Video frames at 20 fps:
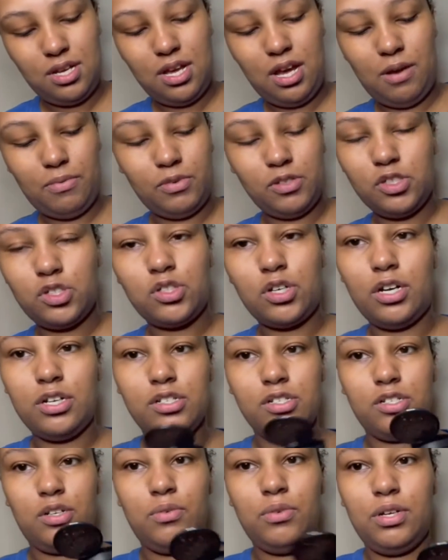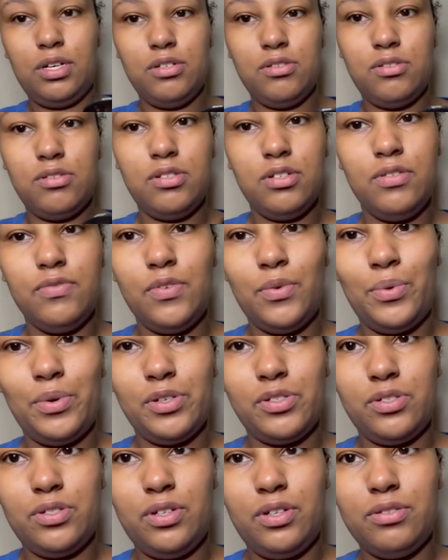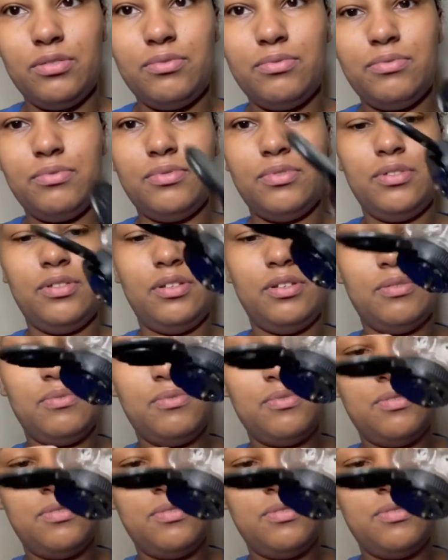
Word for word: I'm just trying this out, guys, see if it works or not, you know.